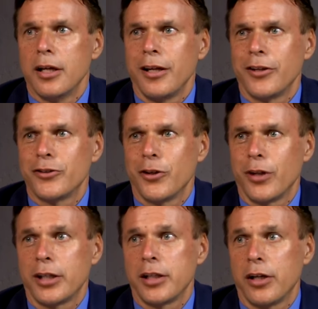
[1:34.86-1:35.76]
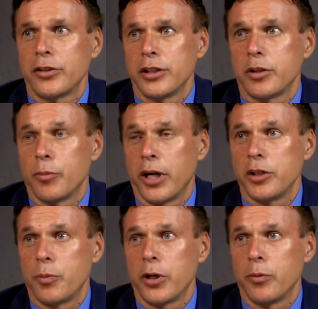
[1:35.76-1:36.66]
And so that tells us the
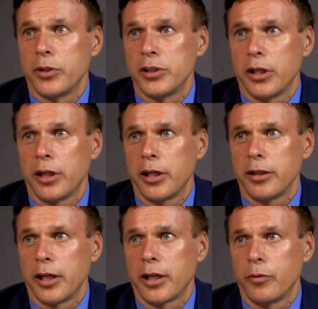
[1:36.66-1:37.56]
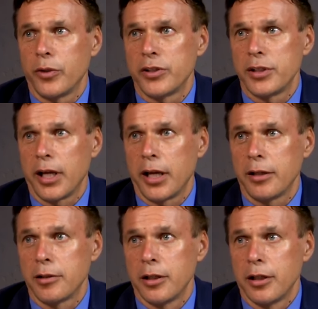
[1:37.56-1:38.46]
brain's pretty resilient. It can
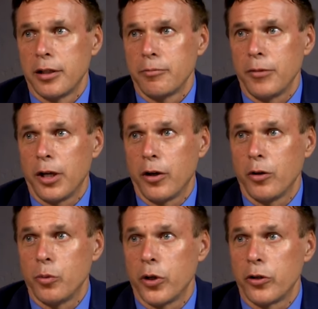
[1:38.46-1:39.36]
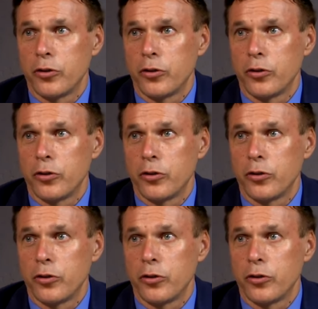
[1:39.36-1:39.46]
withstand, 1 or